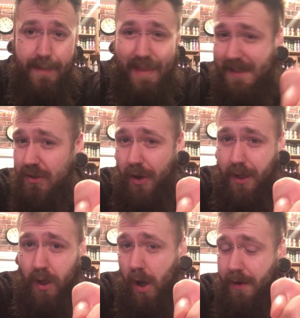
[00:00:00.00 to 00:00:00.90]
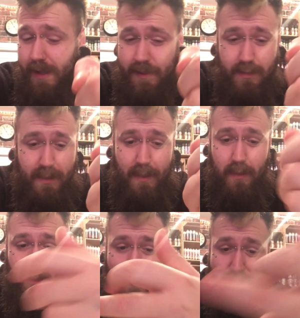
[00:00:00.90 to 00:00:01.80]
that's not a con, it's still,
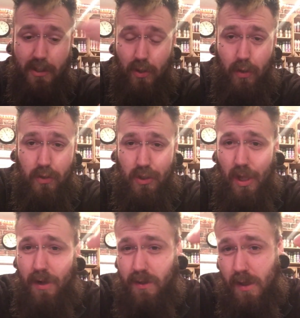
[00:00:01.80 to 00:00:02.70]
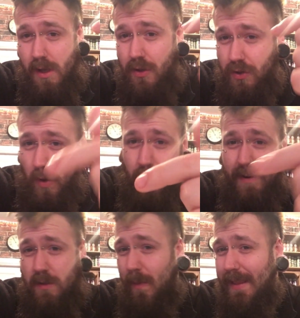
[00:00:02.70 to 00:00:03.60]
the battery door's solid. The only reason